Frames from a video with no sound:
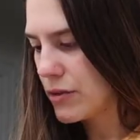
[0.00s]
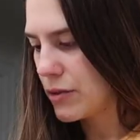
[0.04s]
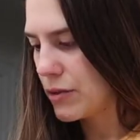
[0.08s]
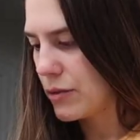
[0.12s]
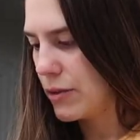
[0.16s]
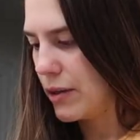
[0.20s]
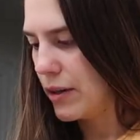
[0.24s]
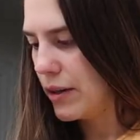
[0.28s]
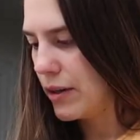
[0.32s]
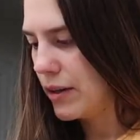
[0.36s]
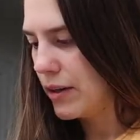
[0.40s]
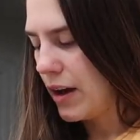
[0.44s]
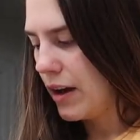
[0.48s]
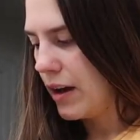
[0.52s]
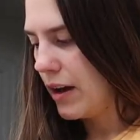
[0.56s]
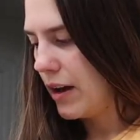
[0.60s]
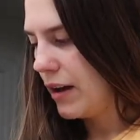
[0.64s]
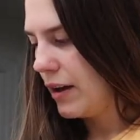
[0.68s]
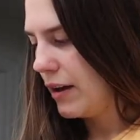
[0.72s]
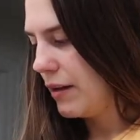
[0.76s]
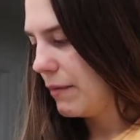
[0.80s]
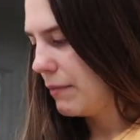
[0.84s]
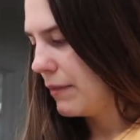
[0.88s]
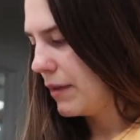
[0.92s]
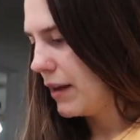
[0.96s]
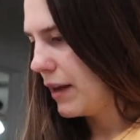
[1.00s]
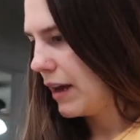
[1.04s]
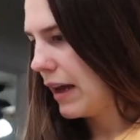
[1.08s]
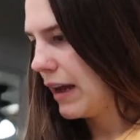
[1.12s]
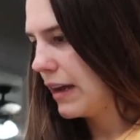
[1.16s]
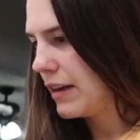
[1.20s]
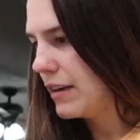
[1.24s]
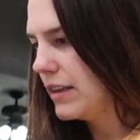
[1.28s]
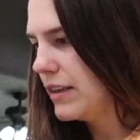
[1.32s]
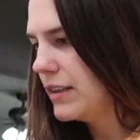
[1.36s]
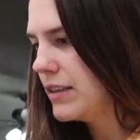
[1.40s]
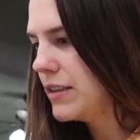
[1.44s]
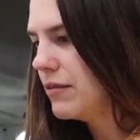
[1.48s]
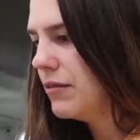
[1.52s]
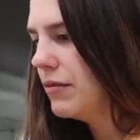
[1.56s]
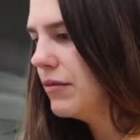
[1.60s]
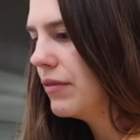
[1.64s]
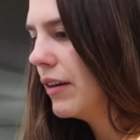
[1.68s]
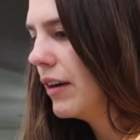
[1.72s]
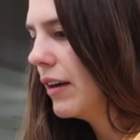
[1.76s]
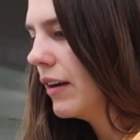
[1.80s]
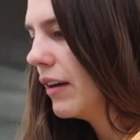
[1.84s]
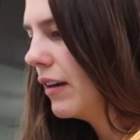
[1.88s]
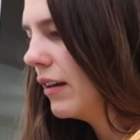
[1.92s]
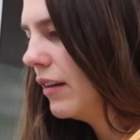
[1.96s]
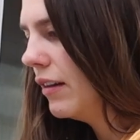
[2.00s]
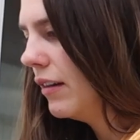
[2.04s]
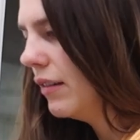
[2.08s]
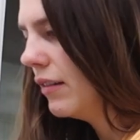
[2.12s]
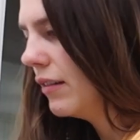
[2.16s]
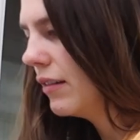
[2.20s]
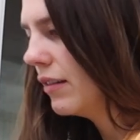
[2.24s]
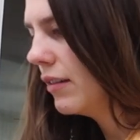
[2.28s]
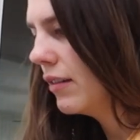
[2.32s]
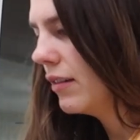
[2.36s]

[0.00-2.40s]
the store. Um, I need to find